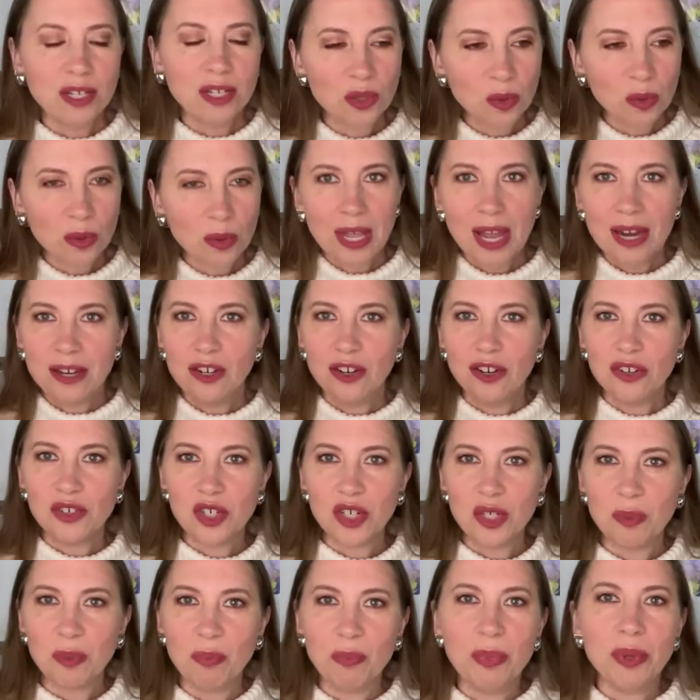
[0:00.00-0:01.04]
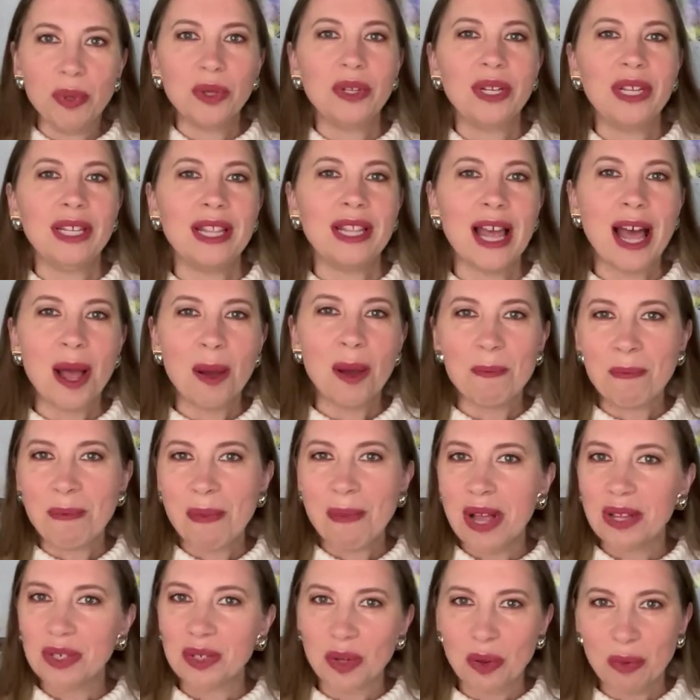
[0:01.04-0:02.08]
So then you're just building that
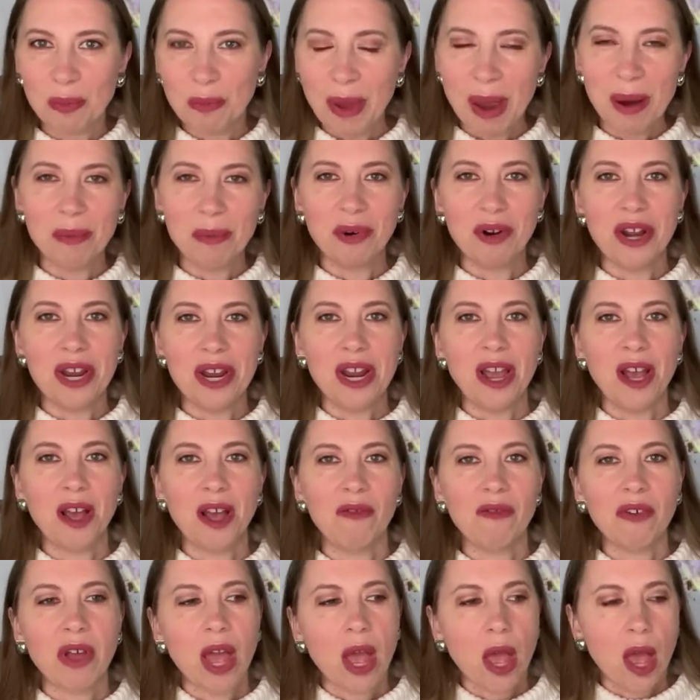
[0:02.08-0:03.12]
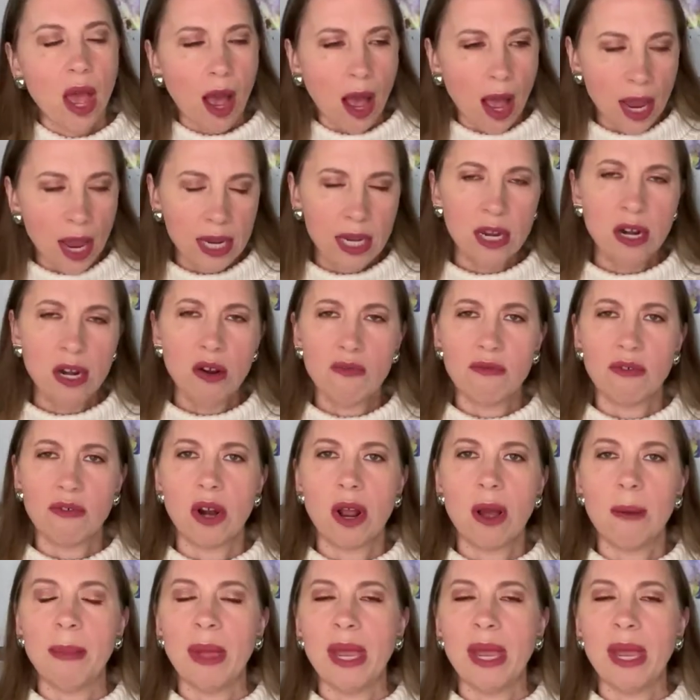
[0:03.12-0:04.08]
muscle memory of, I can overcome